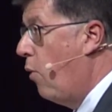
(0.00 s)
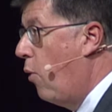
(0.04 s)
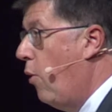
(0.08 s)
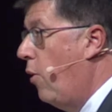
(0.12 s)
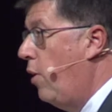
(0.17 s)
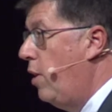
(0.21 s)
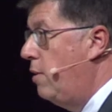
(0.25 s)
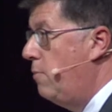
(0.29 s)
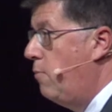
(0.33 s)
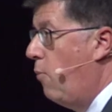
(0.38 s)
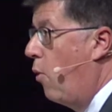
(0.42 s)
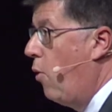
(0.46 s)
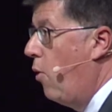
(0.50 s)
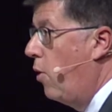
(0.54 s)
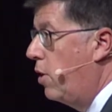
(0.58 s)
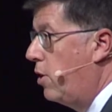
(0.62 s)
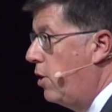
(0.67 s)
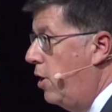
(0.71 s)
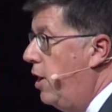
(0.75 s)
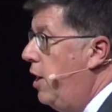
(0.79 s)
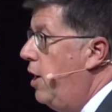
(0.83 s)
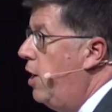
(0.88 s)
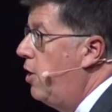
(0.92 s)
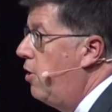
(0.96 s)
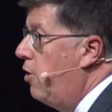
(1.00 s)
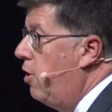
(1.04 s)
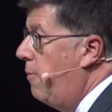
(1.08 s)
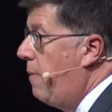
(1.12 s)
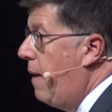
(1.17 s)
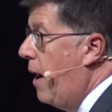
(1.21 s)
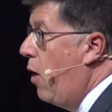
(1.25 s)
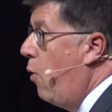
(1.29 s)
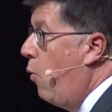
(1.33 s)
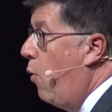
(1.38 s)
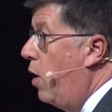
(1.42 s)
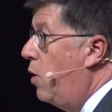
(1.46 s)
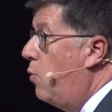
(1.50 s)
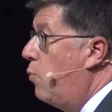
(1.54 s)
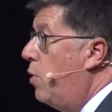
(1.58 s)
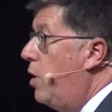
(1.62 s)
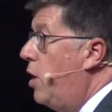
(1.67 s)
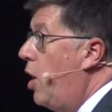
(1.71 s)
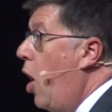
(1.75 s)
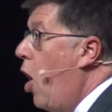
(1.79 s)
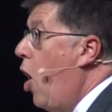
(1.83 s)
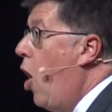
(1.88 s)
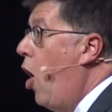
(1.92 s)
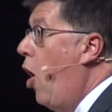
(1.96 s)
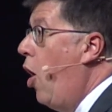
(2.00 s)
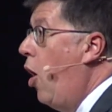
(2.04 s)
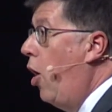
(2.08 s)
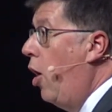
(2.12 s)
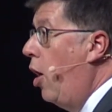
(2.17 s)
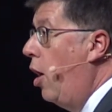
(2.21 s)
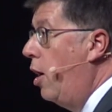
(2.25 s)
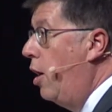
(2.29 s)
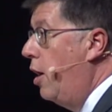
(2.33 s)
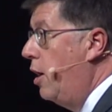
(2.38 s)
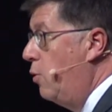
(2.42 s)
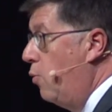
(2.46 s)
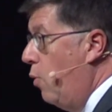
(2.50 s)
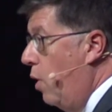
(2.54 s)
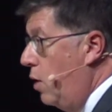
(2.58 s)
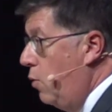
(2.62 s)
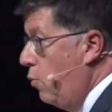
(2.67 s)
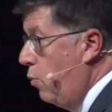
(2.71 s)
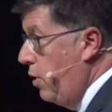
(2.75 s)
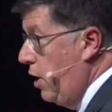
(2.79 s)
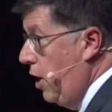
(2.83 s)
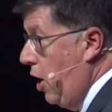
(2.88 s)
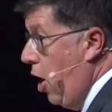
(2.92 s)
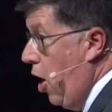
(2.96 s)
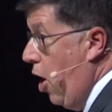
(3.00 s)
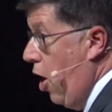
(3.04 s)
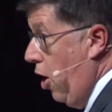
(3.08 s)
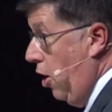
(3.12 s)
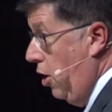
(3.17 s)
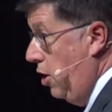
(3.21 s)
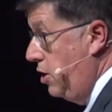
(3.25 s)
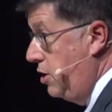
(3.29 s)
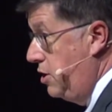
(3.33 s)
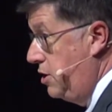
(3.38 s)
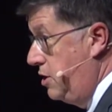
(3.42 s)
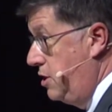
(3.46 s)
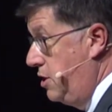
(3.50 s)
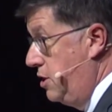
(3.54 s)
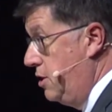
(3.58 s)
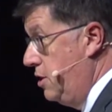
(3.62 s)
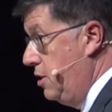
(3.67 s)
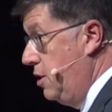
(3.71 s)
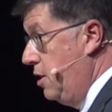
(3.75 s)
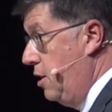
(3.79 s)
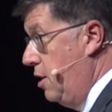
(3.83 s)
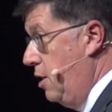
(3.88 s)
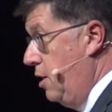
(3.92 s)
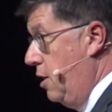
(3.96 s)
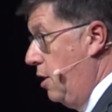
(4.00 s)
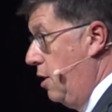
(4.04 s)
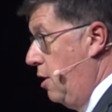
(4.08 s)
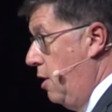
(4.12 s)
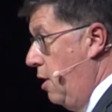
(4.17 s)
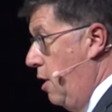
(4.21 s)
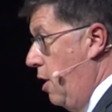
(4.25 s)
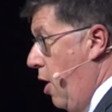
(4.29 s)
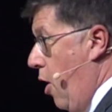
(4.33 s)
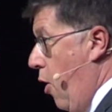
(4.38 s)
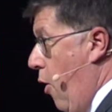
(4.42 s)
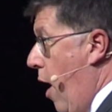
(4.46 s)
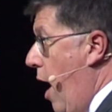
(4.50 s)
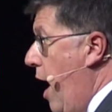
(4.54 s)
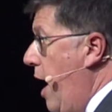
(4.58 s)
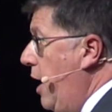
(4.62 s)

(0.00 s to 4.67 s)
more and more clear about what we are and what we aren't. Oh,